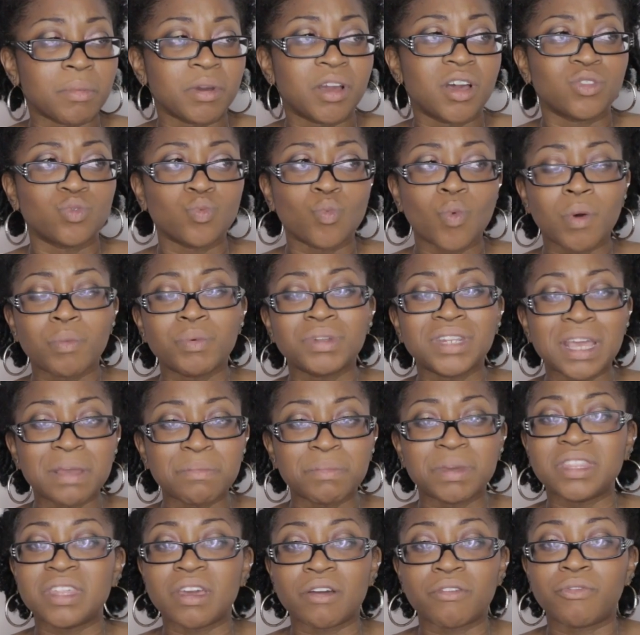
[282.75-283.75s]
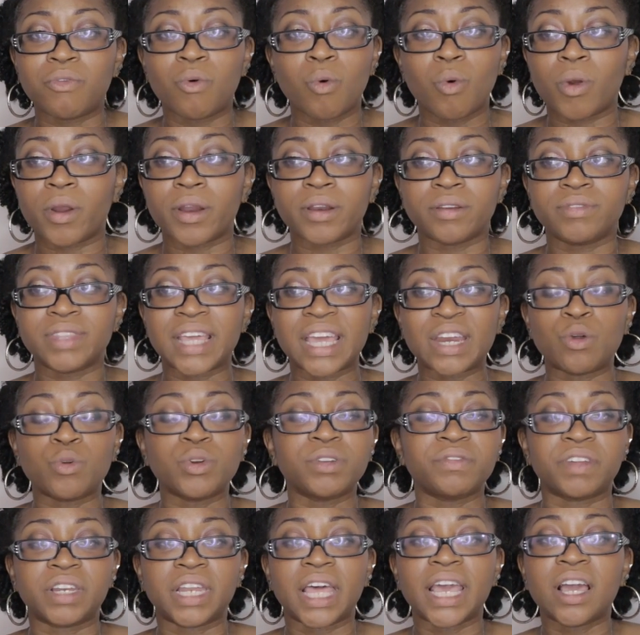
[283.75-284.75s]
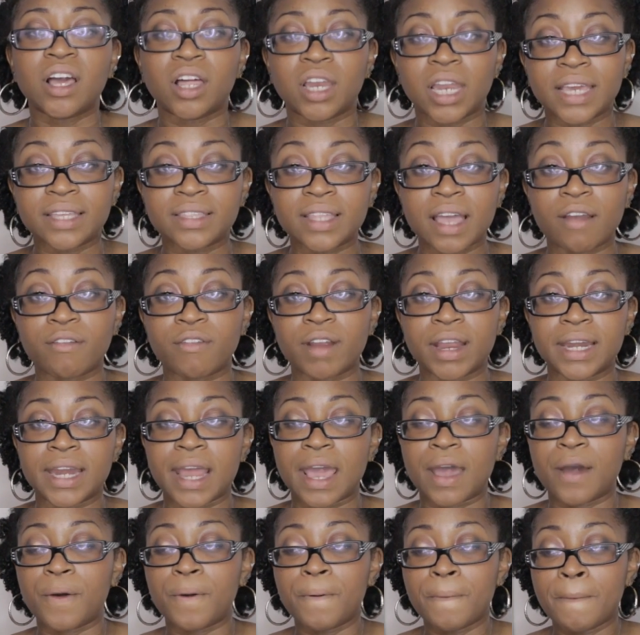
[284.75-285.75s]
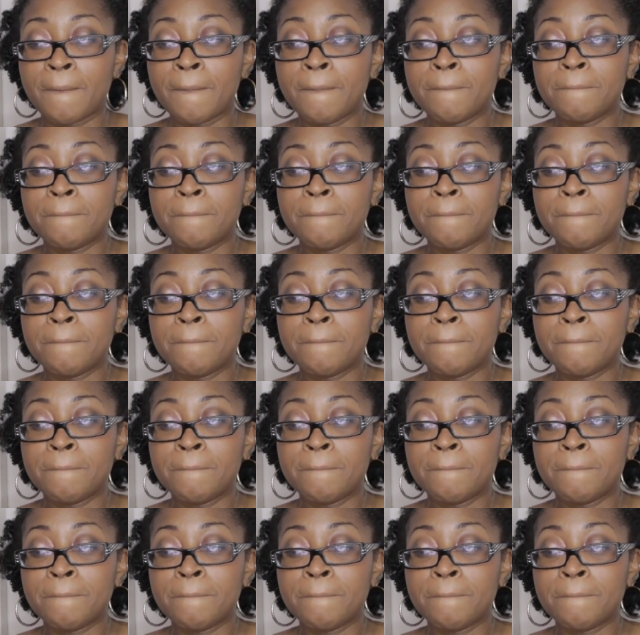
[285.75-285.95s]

because what would they be there for? They don't even like her like that right now.